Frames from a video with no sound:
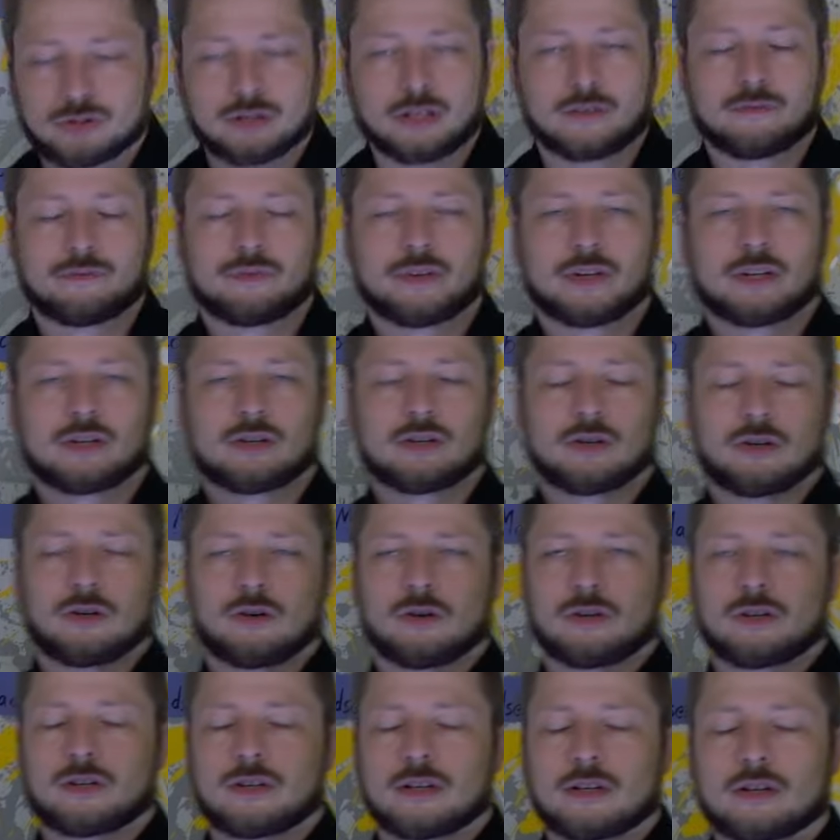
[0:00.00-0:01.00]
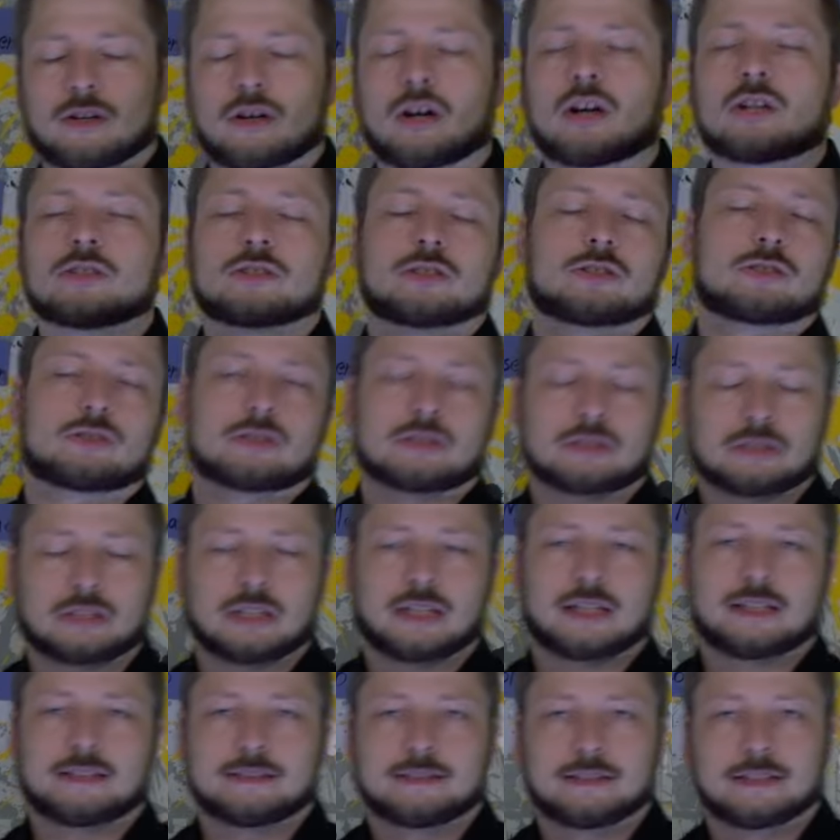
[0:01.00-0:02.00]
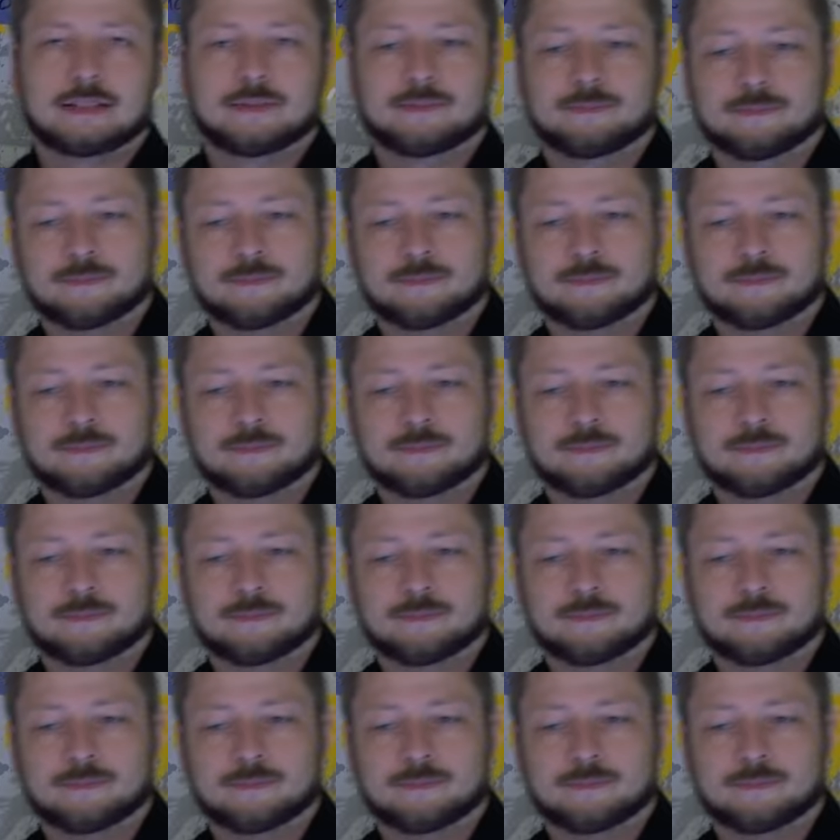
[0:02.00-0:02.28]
something called the Grocer Society.